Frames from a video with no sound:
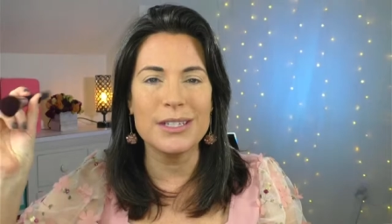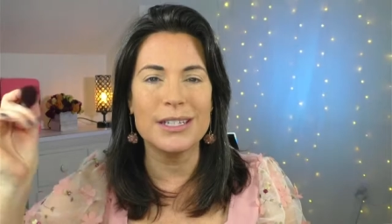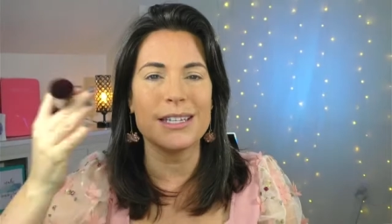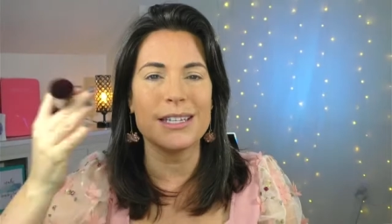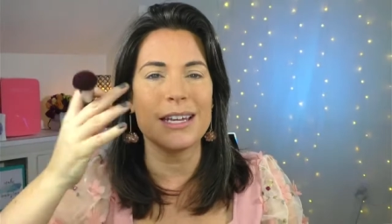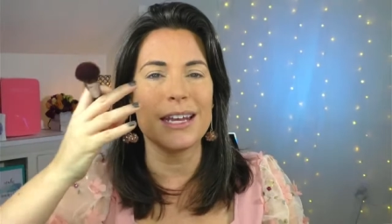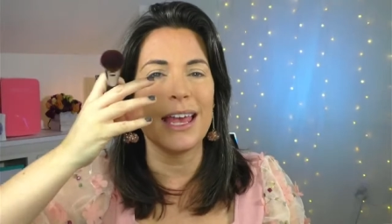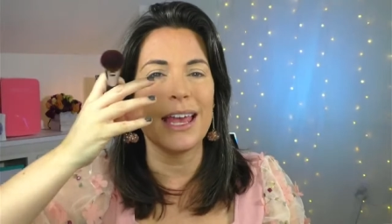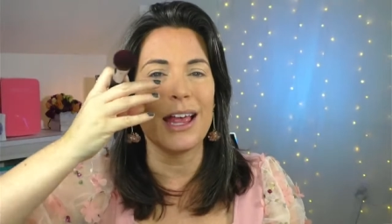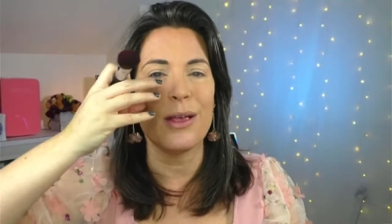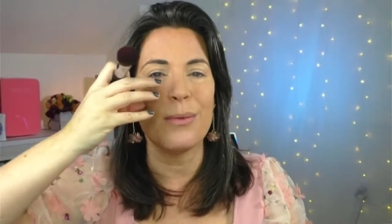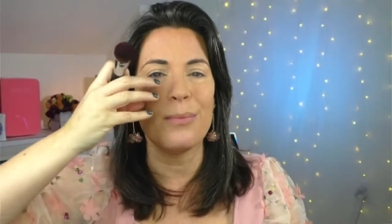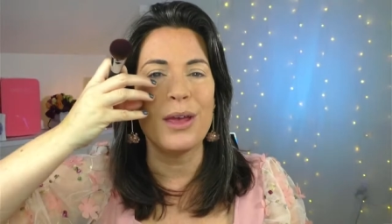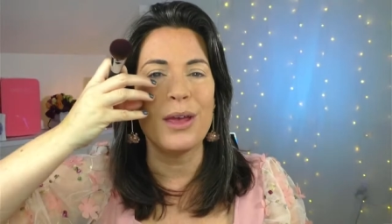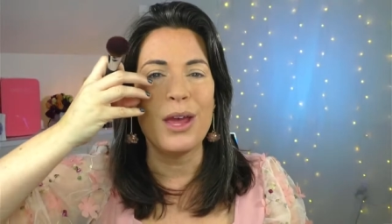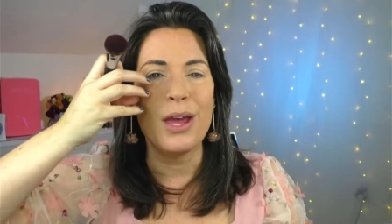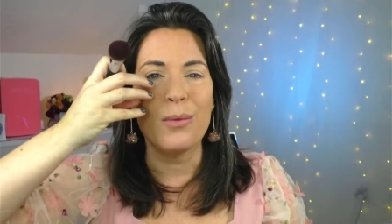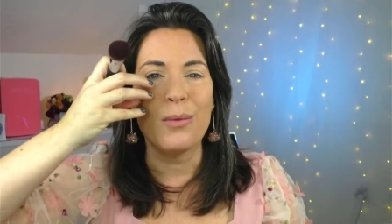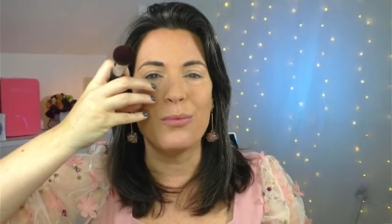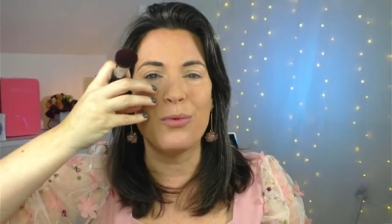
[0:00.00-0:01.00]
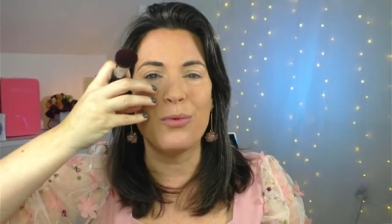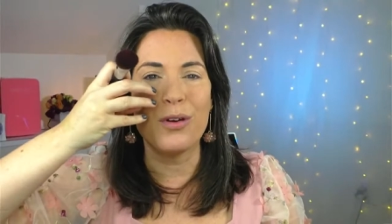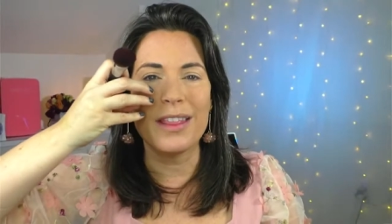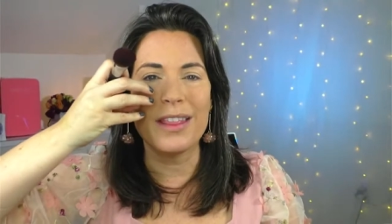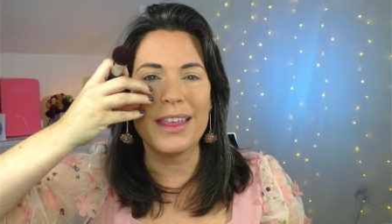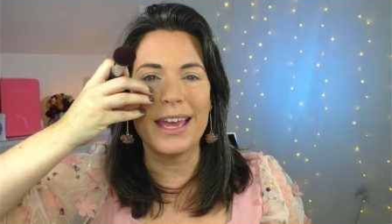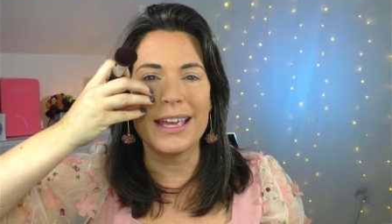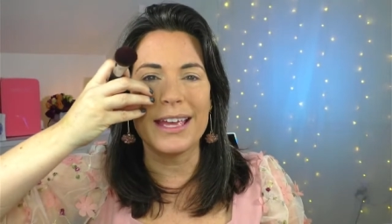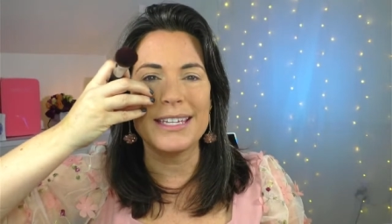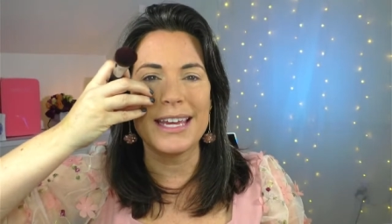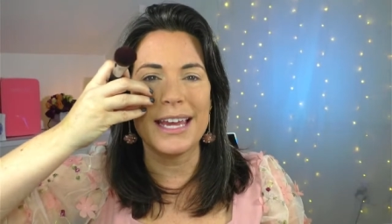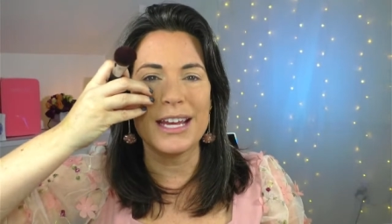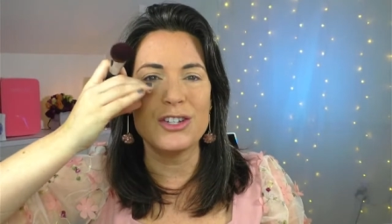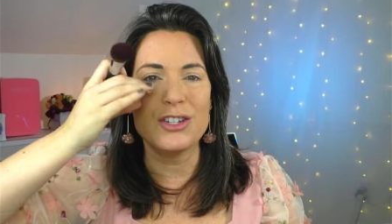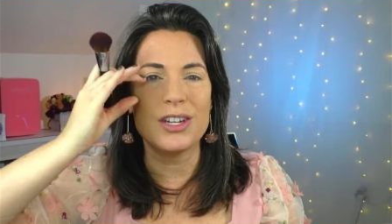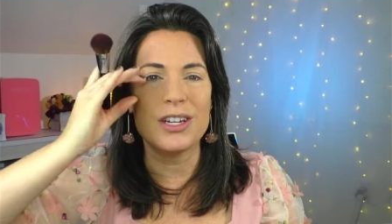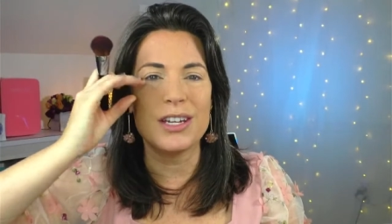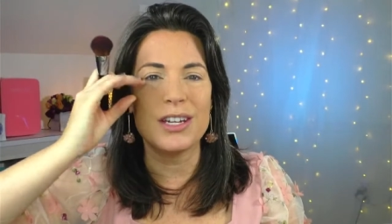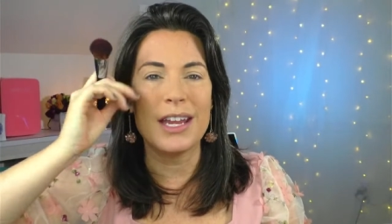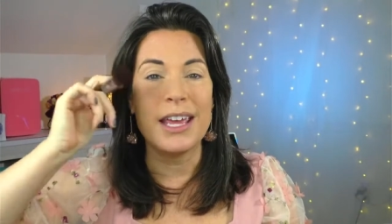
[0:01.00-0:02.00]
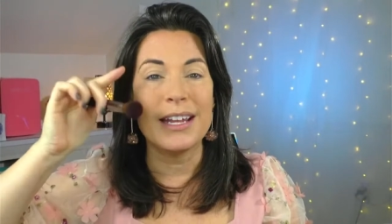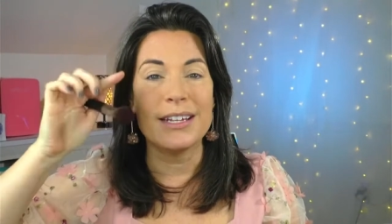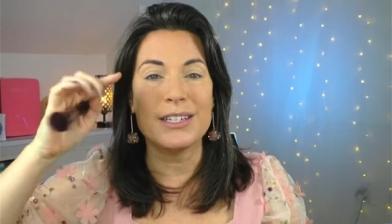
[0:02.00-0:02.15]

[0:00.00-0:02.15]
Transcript: It's going to help bring that attention,